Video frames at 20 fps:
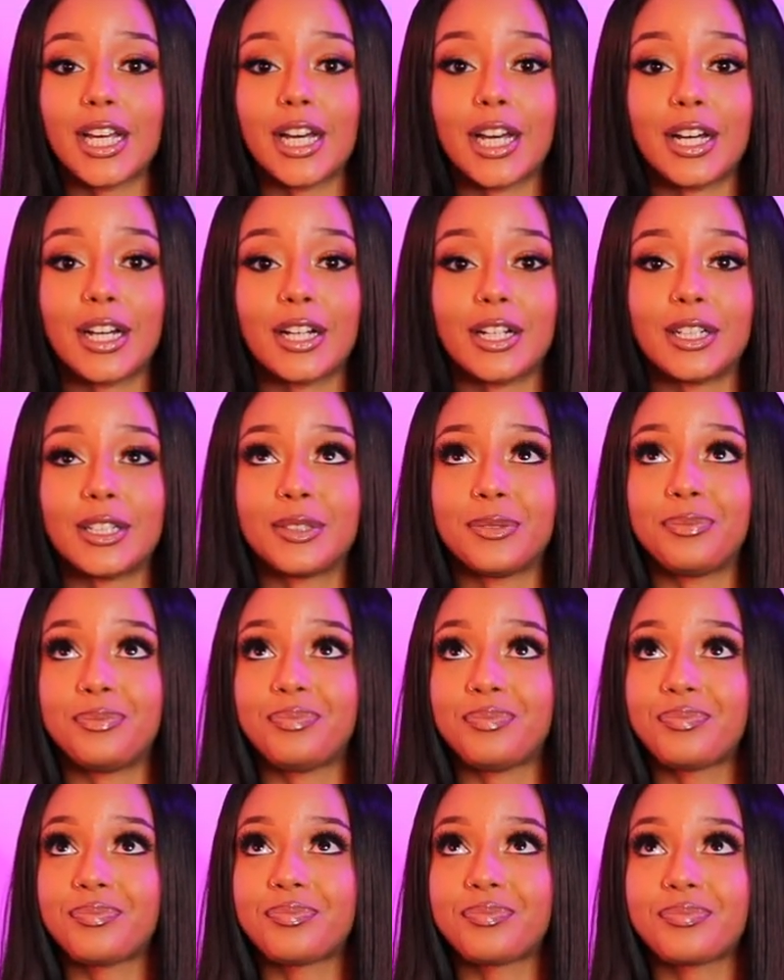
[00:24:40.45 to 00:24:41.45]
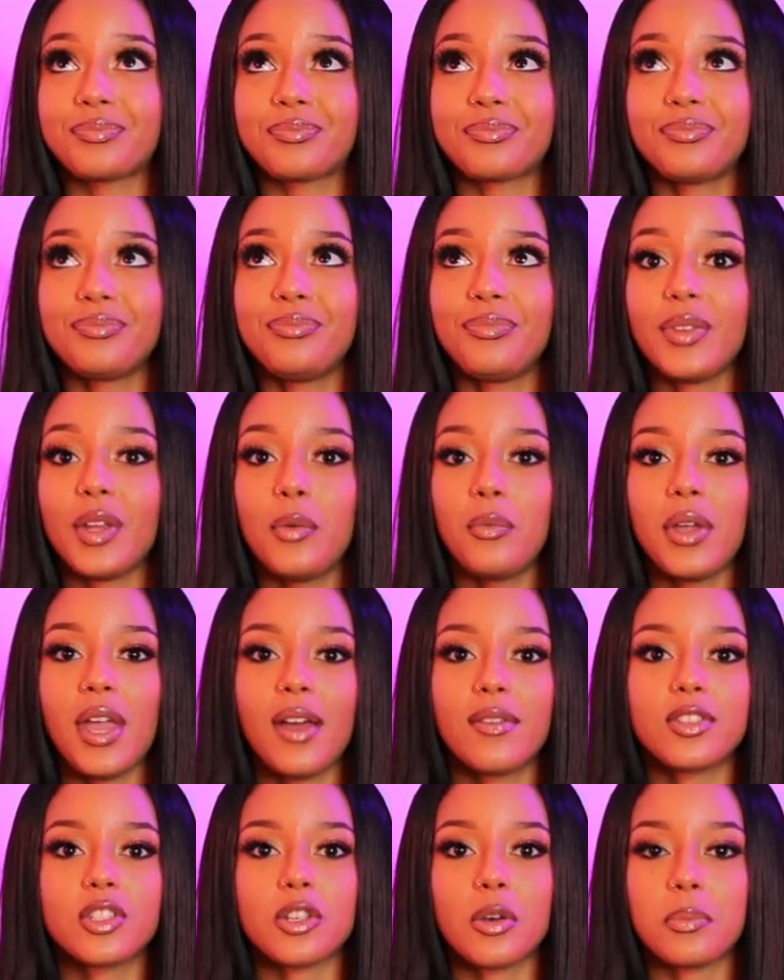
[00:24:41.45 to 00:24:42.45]
um, we
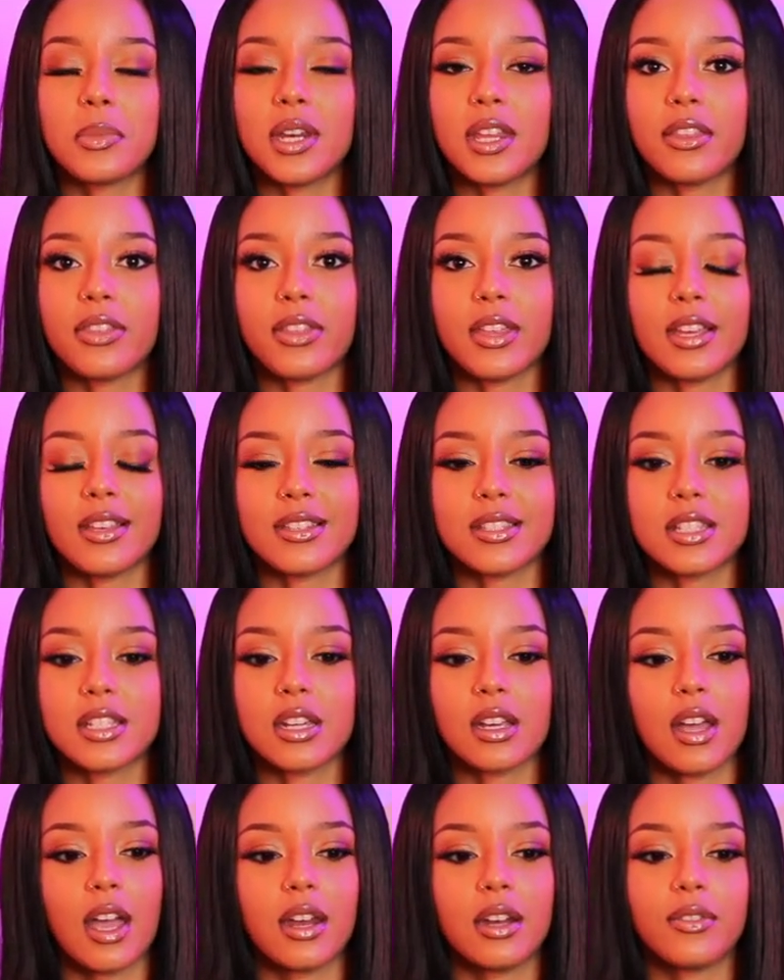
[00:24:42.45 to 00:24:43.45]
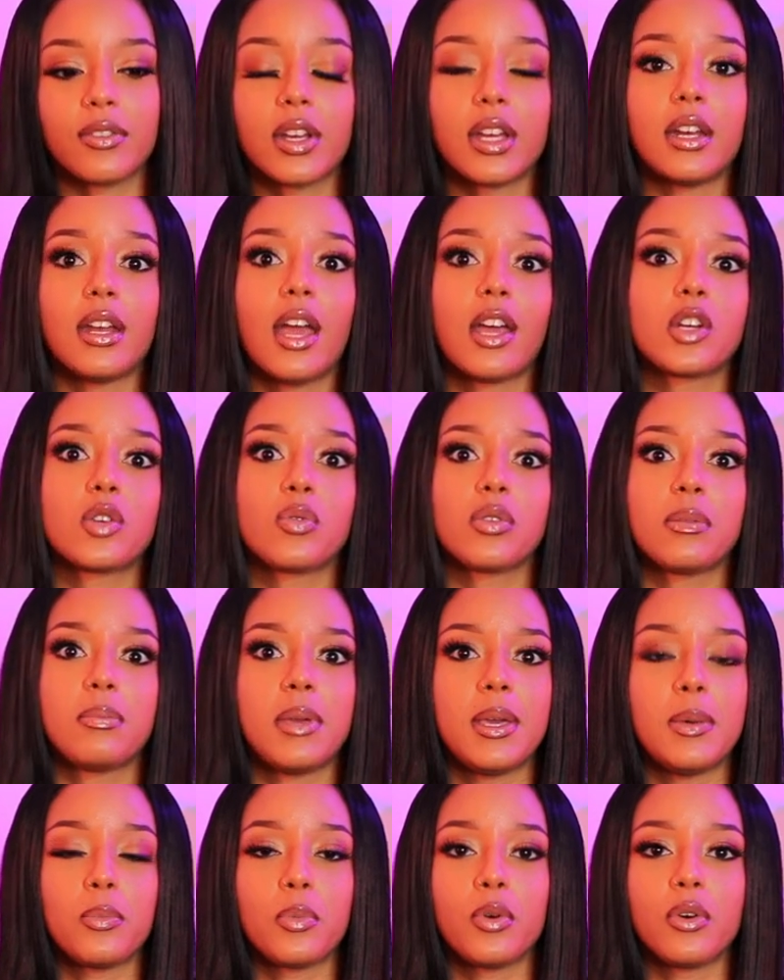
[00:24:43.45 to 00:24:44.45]
have so many things to kind of connect with
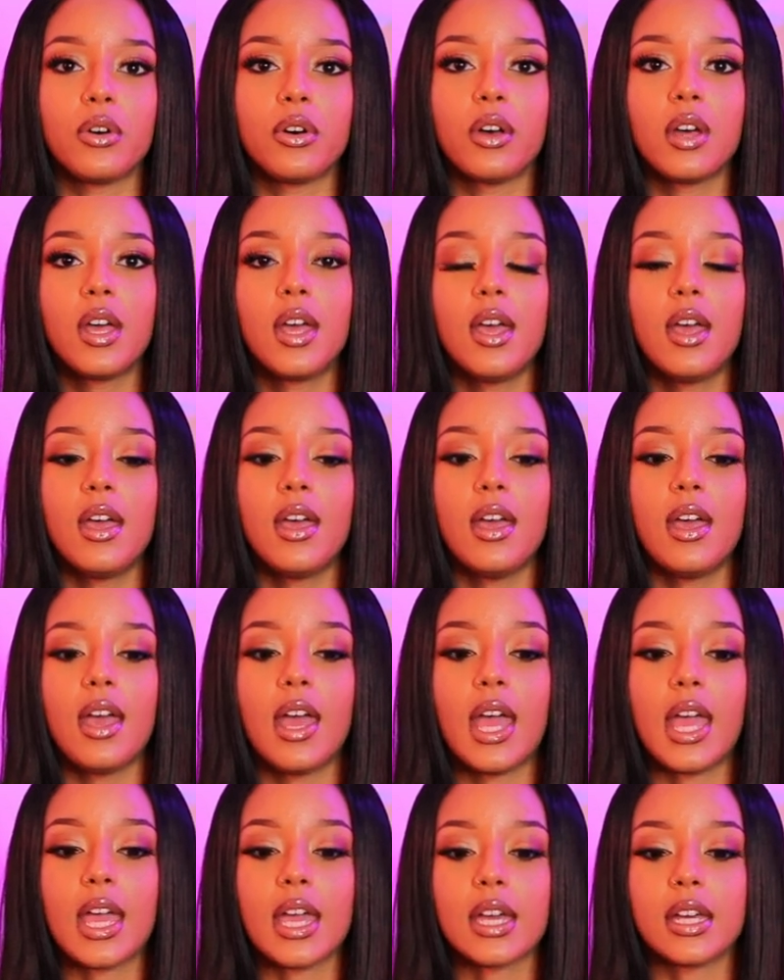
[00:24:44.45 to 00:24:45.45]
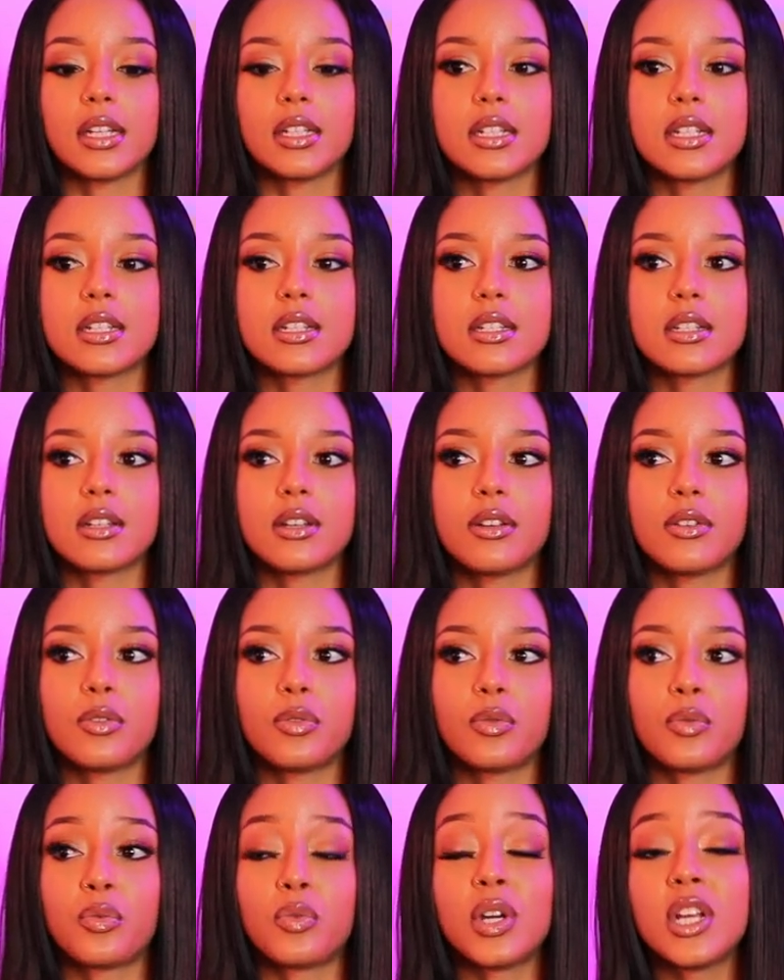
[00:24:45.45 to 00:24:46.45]
people and
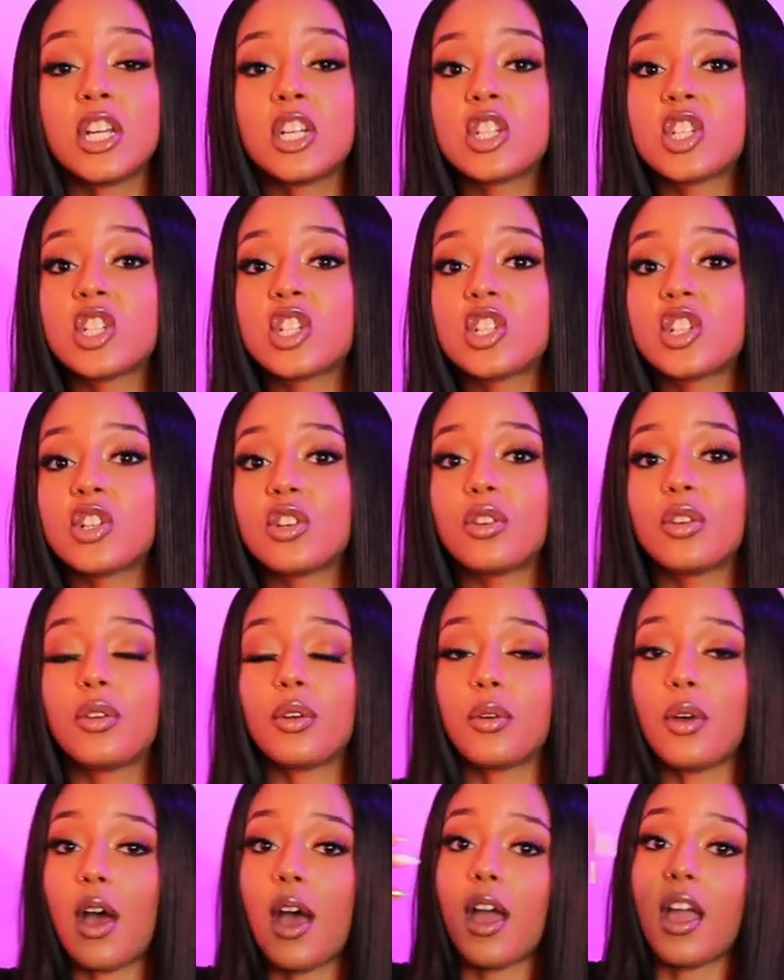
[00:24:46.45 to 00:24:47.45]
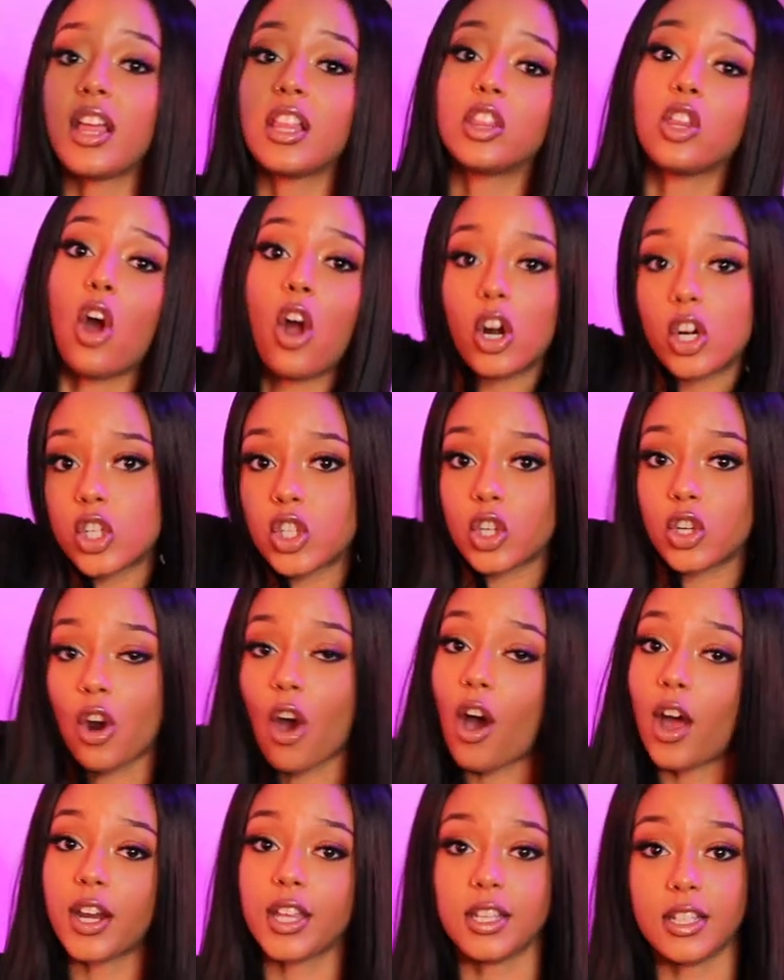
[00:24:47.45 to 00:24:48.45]
reach a larger
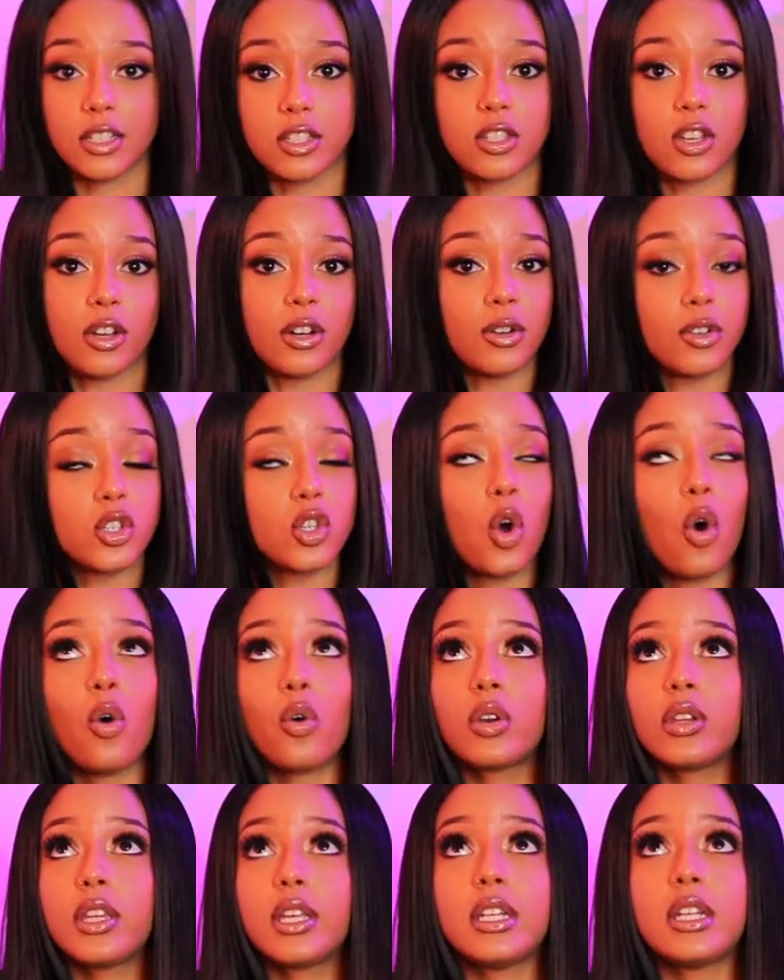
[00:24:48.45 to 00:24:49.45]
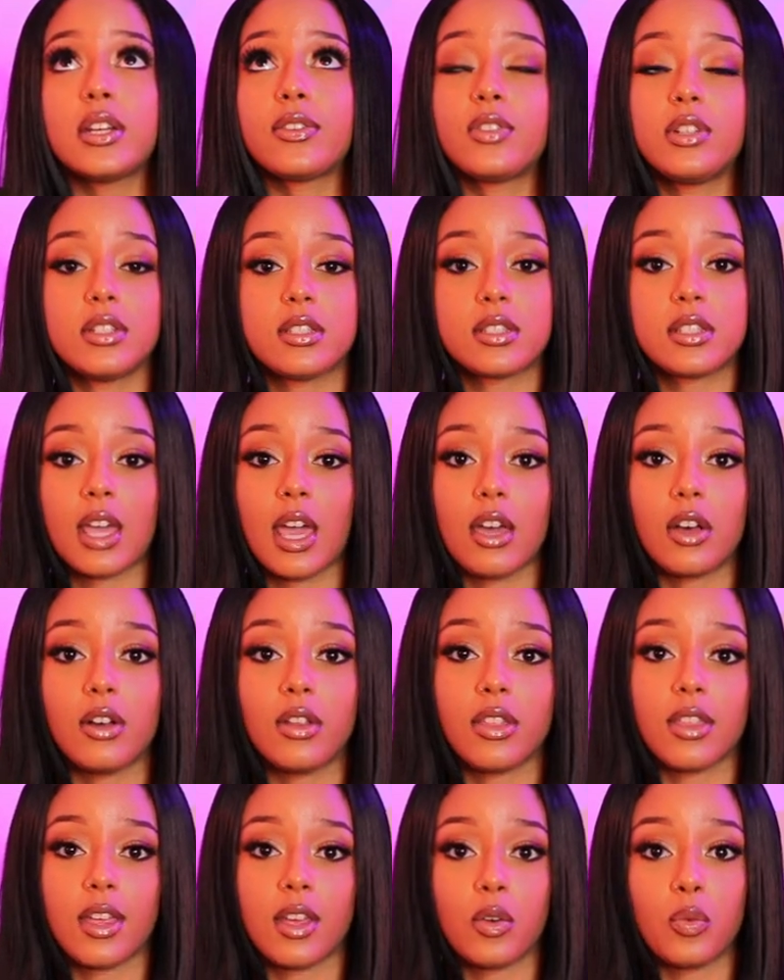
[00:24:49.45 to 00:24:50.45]
audience on a totally different
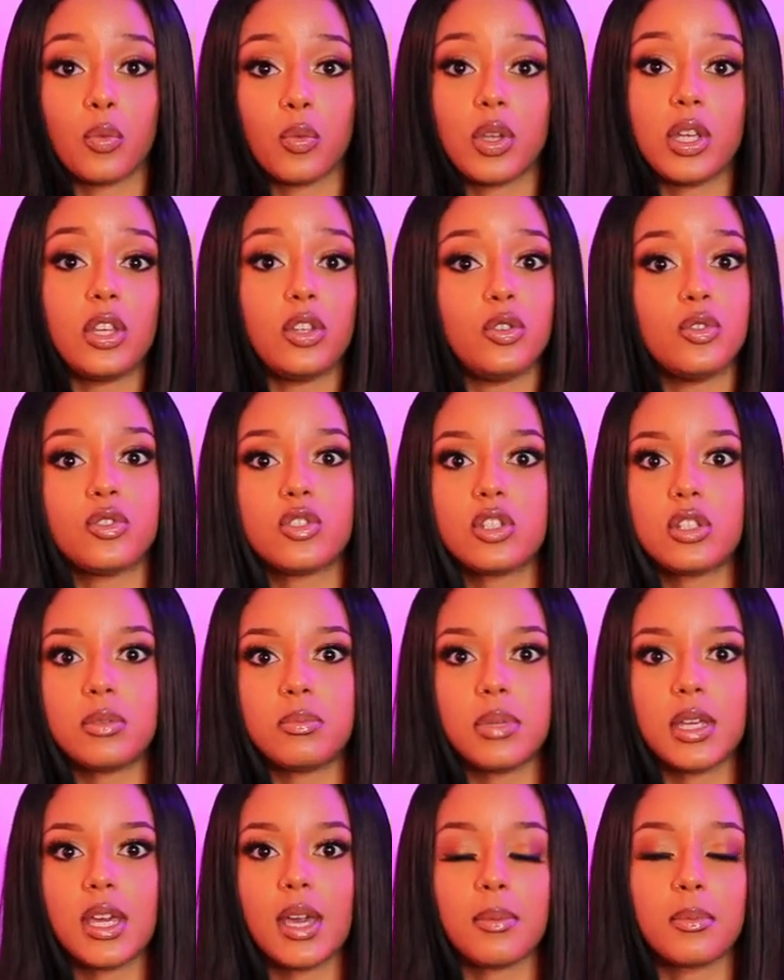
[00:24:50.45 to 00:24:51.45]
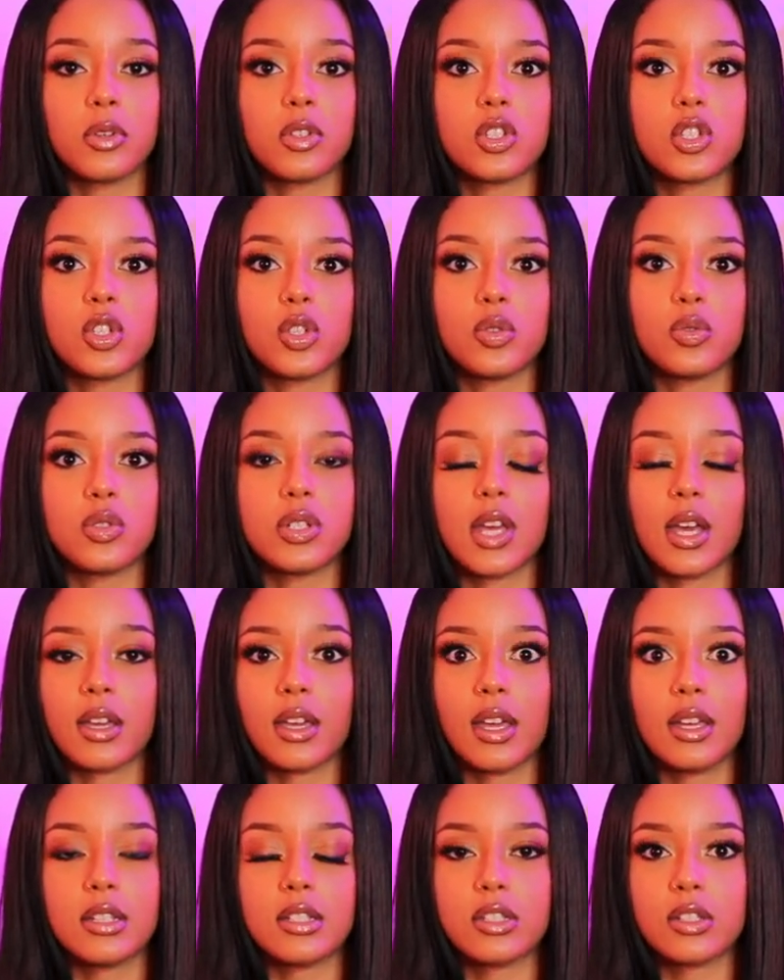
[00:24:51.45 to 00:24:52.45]
scale than we used to be able to
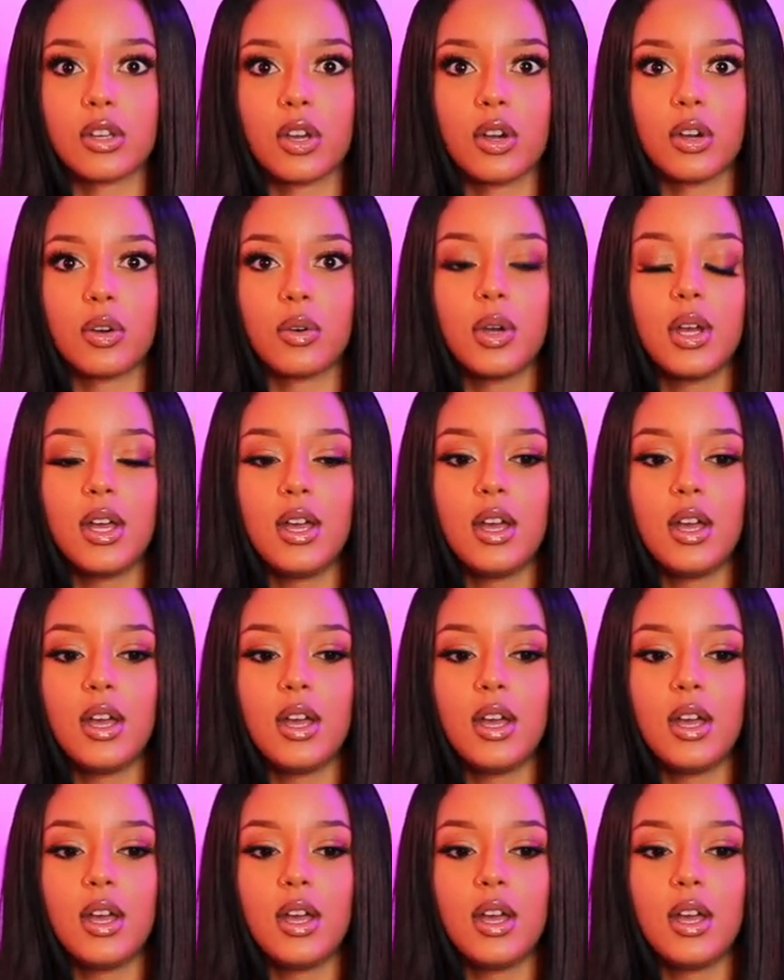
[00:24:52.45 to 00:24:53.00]
decades ago.